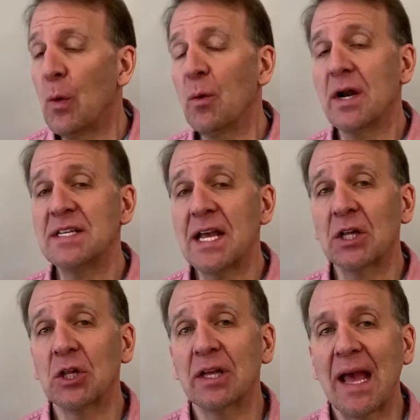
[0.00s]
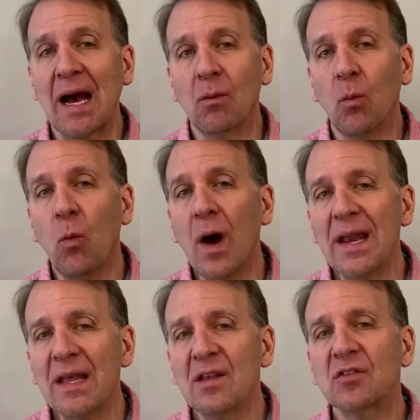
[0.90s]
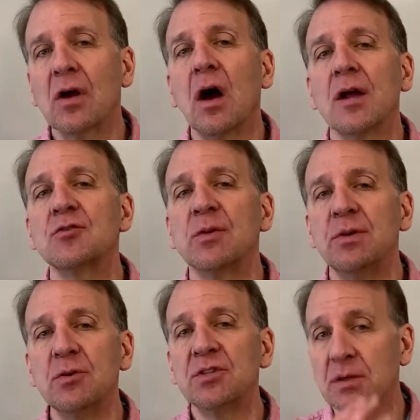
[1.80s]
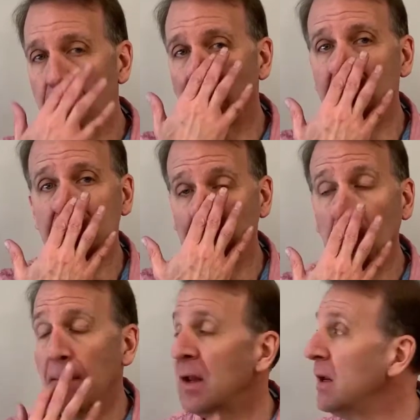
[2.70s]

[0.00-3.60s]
we wanna take a look at what is contribution margin.